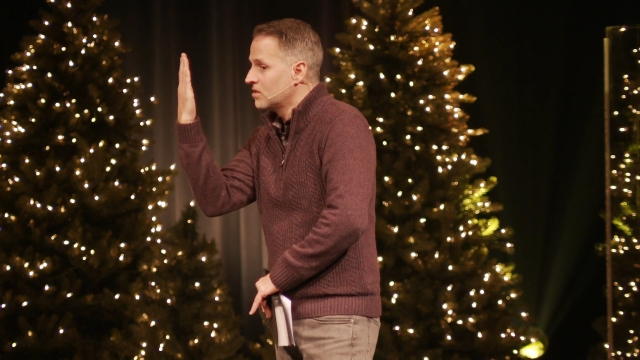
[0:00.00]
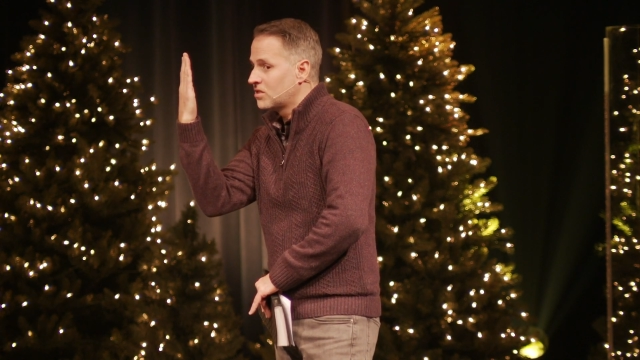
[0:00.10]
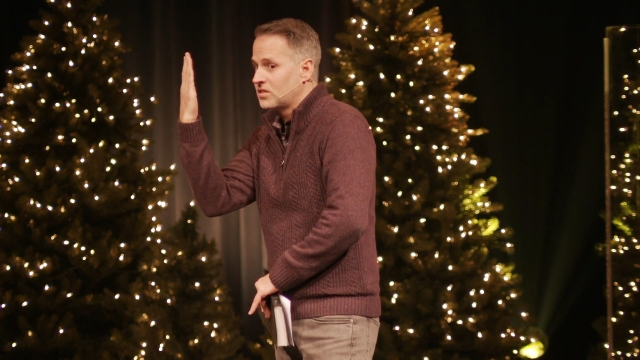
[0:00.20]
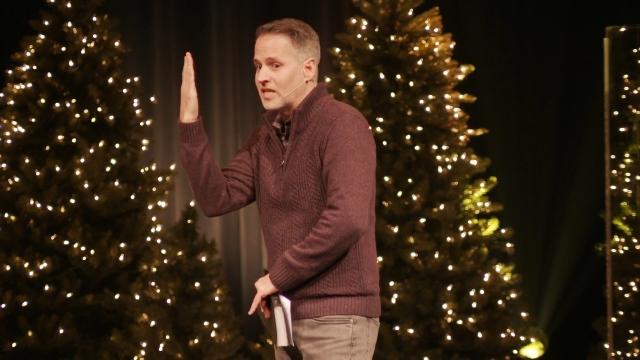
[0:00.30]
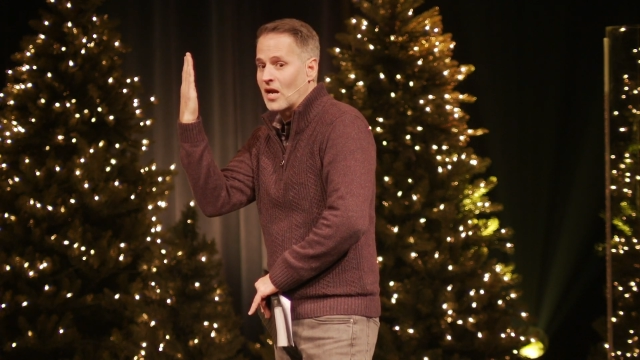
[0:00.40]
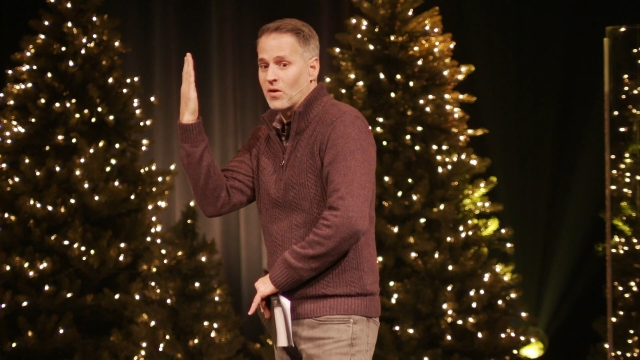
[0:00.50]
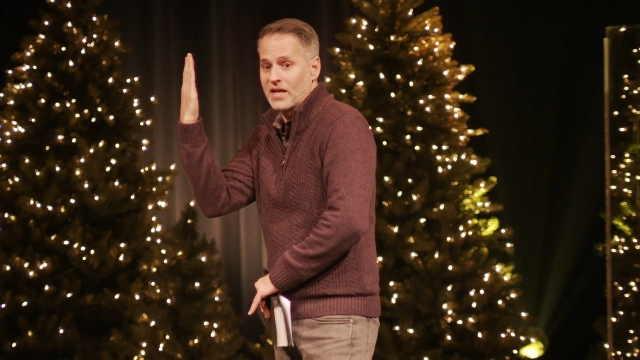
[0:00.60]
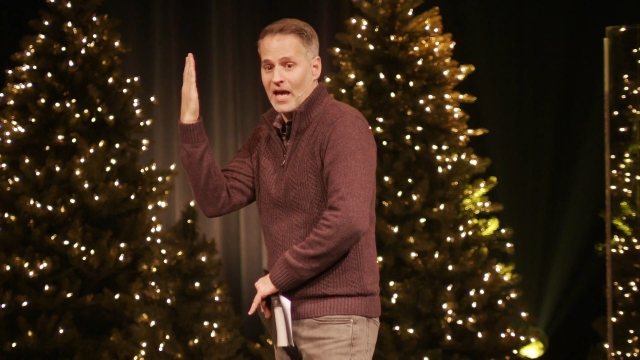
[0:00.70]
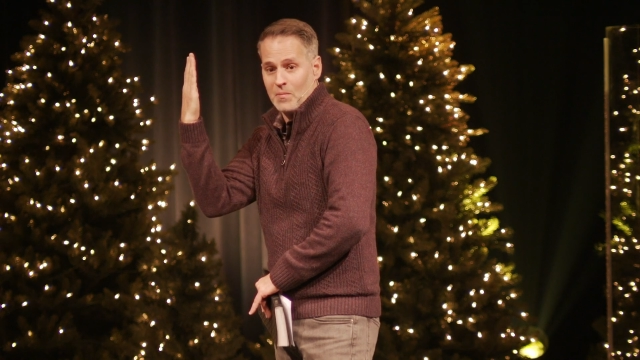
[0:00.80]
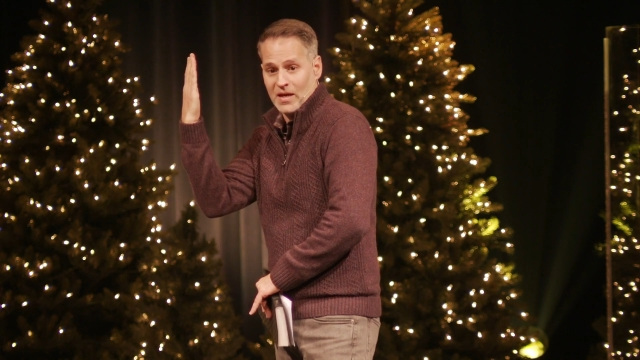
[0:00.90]

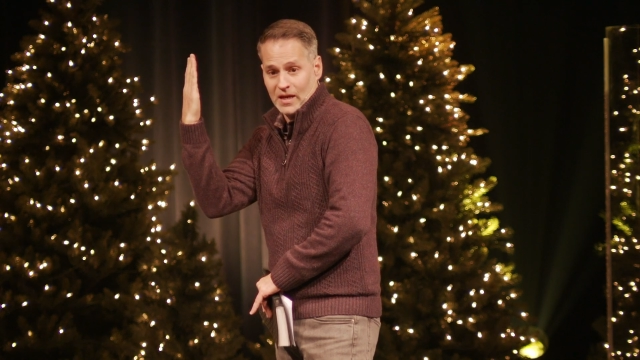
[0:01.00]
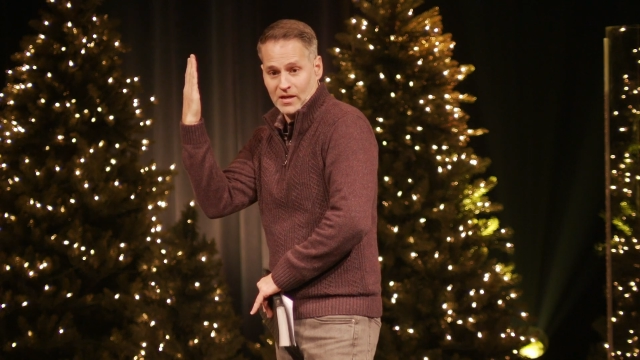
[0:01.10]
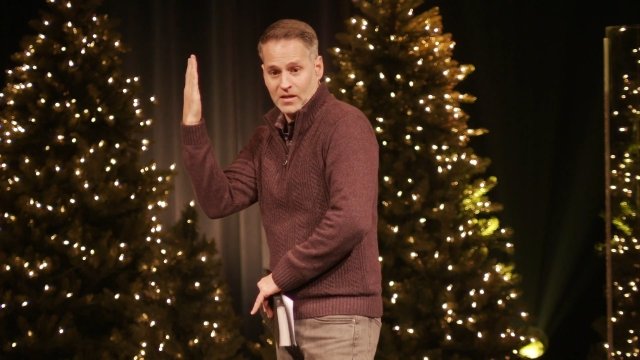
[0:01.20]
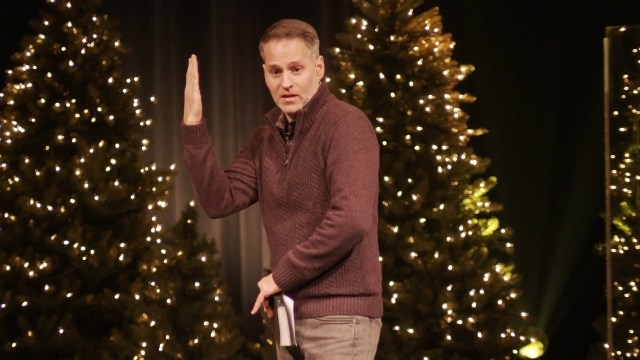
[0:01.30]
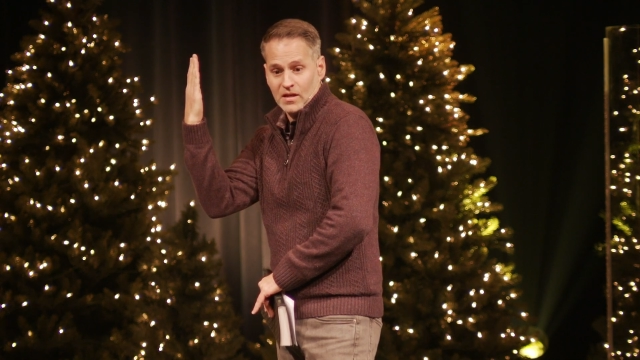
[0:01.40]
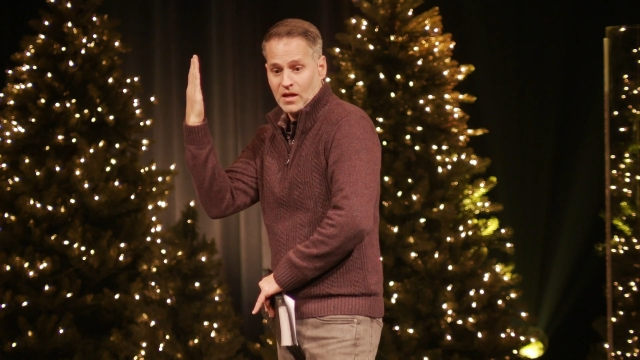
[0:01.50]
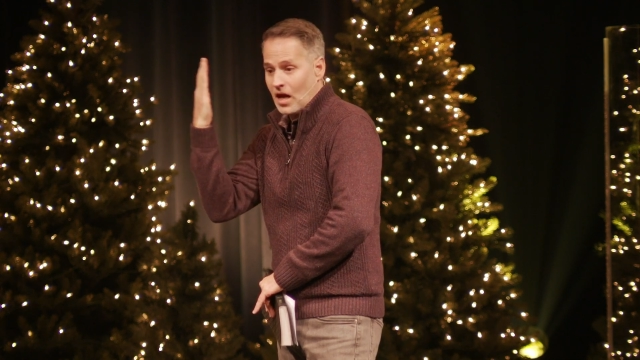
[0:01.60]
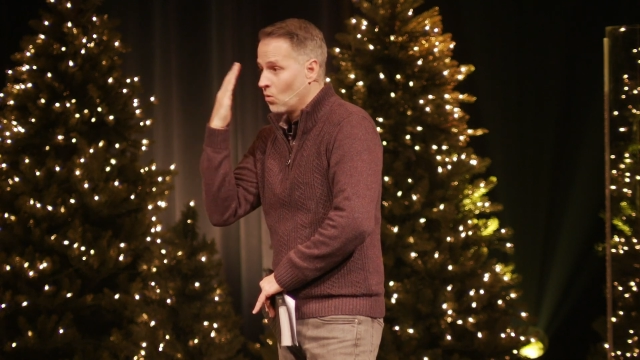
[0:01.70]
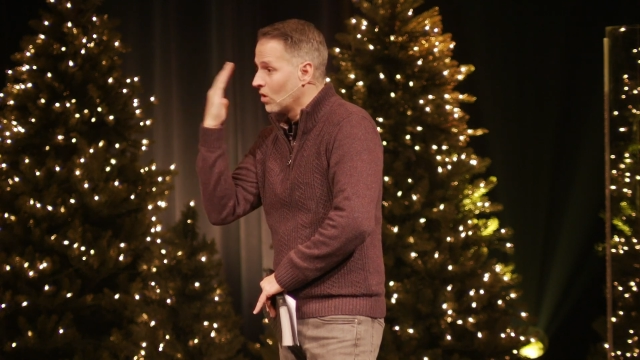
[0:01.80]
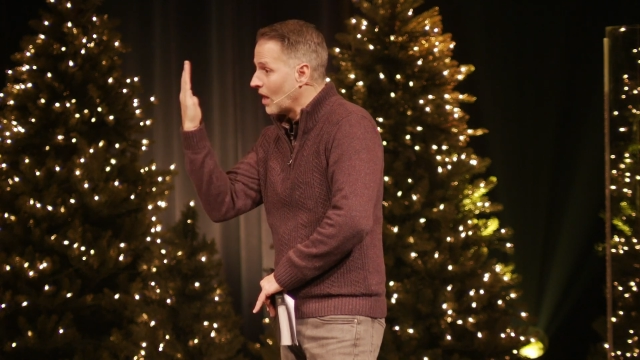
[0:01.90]
staring at me.
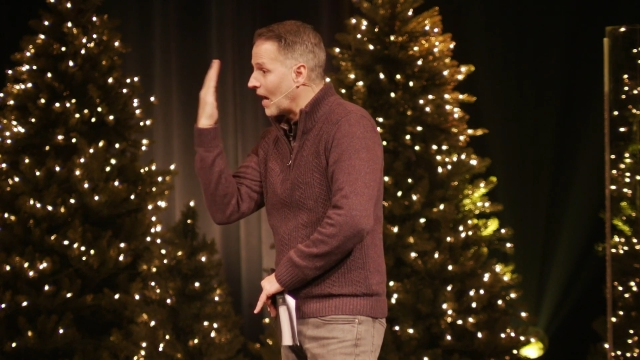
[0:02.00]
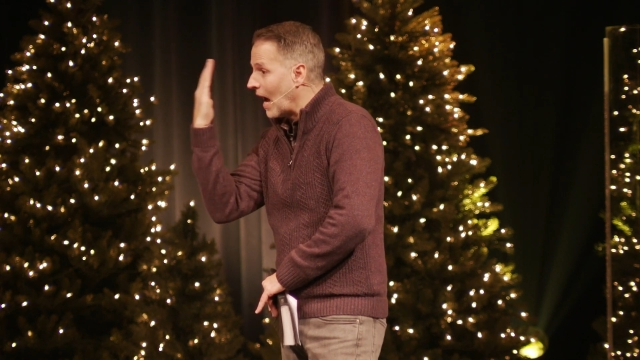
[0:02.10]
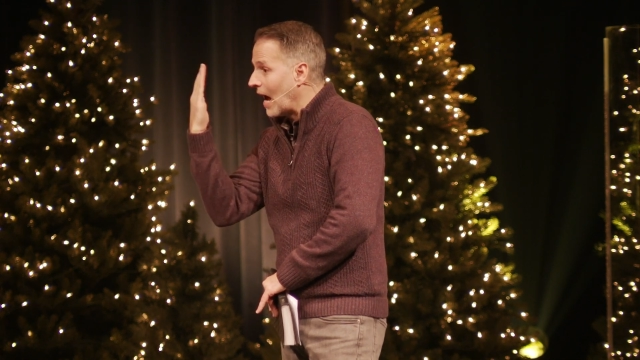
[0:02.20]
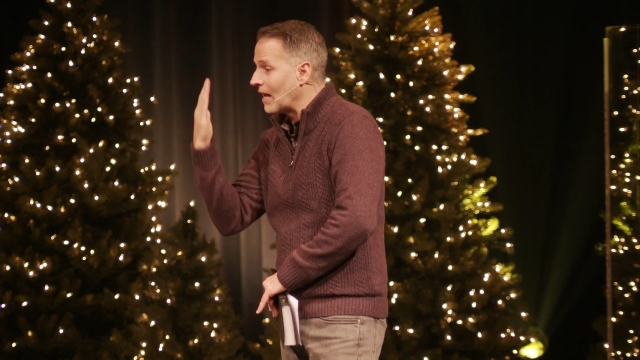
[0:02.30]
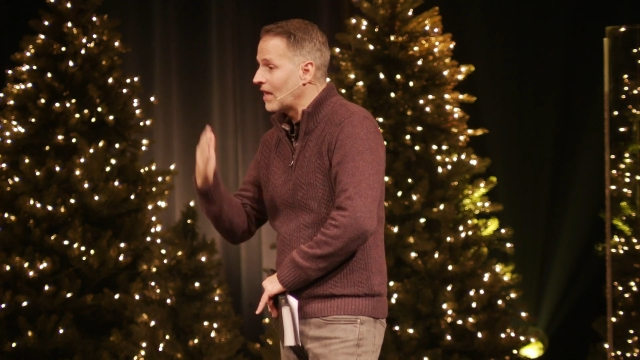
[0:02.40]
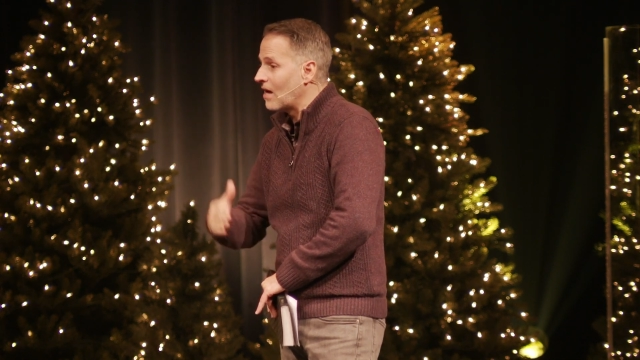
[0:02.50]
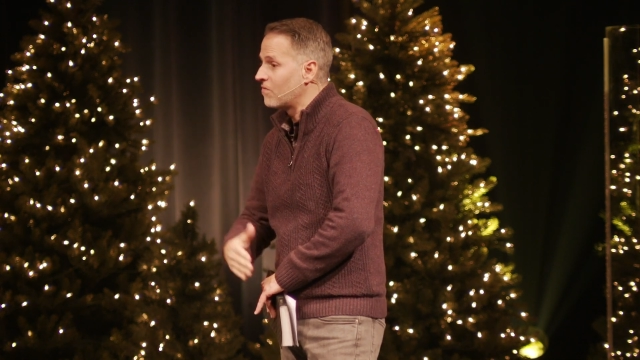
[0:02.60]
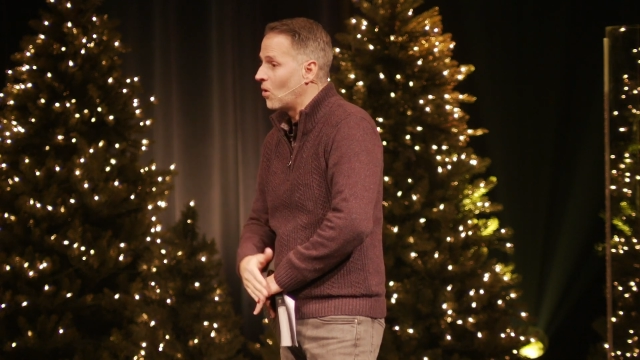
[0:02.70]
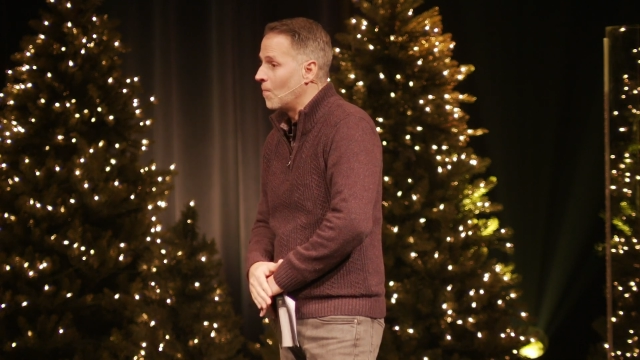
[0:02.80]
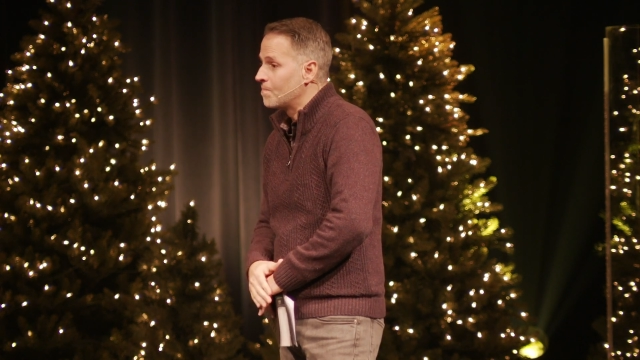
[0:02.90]
And we're like eye
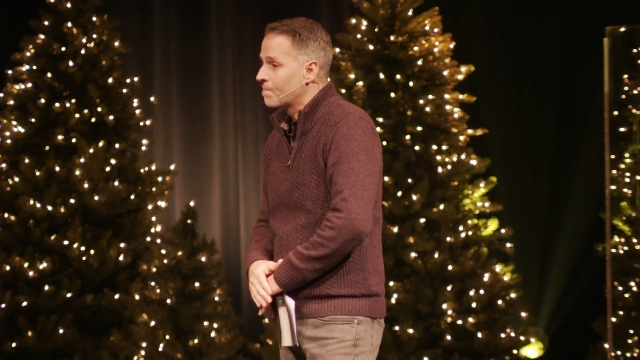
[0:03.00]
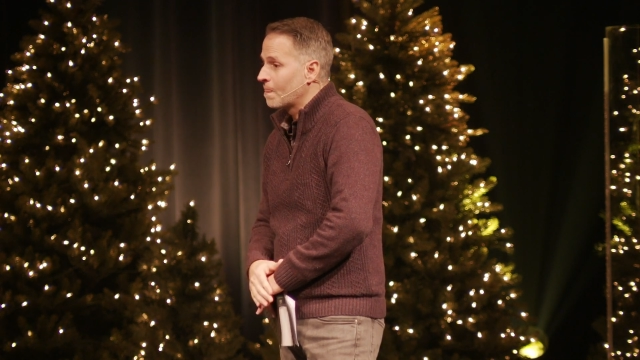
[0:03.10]
level.